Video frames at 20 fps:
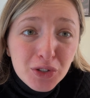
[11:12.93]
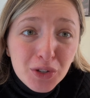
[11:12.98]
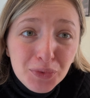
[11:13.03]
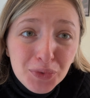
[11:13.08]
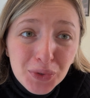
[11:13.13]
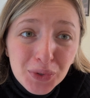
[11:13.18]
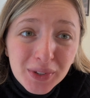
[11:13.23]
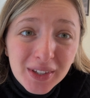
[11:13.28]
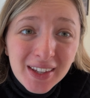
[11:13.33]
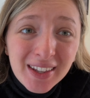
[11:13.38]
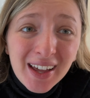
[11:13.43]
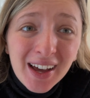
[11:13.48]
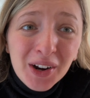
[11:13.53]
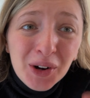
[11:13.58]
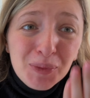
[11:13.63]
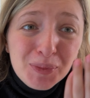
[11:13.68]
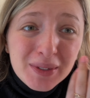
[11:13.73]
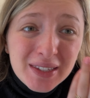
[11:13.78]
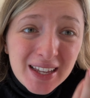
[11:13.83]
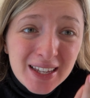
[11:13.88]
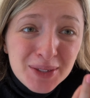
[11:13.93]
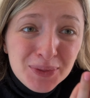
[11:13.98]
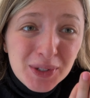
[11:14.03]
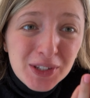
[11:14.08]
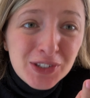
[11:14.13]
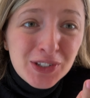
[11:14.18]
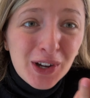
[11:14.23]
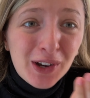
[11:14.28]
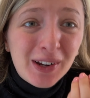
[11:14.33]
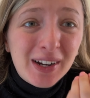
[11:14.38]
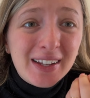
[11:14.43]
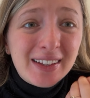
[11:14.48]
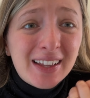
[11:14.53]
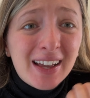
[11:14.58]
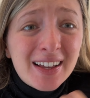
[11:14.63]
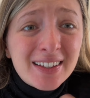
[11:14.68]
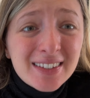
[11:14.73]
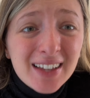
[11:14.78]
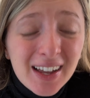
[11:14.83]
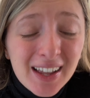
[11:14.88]
of you that are obsessed with chocolate
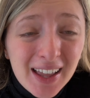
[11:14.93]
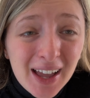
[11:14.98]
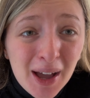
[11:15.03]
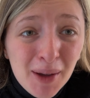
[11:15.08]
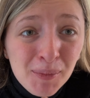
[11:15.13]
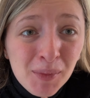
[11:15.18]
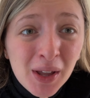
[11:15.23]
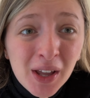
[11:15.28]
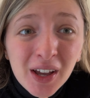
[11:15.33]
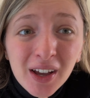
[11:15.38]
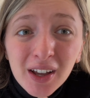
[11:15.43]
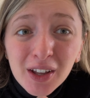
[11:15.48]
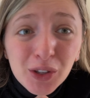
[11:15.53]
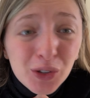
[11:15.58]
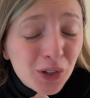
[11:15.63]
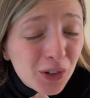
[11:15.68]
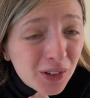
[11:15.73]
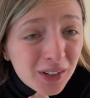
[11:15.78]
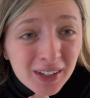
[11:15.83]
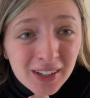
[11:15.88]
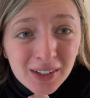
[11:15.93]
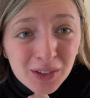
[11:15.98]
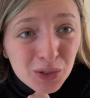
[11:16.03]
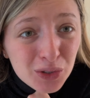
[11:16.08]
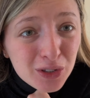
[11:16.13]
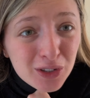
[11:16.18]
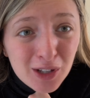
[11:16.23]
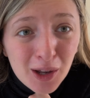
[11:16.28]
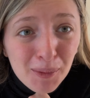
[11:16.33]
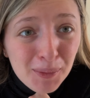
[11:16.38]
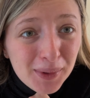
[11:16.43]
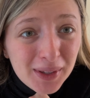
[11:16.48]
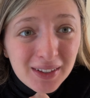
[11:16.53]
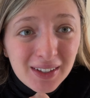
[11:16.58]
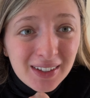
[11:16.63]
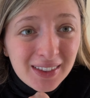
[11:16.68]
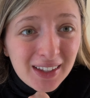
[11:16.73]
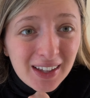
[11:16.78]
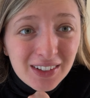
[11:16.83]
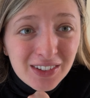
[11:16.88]
as I am, you don't need to stop
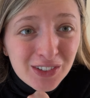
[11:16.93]
eating that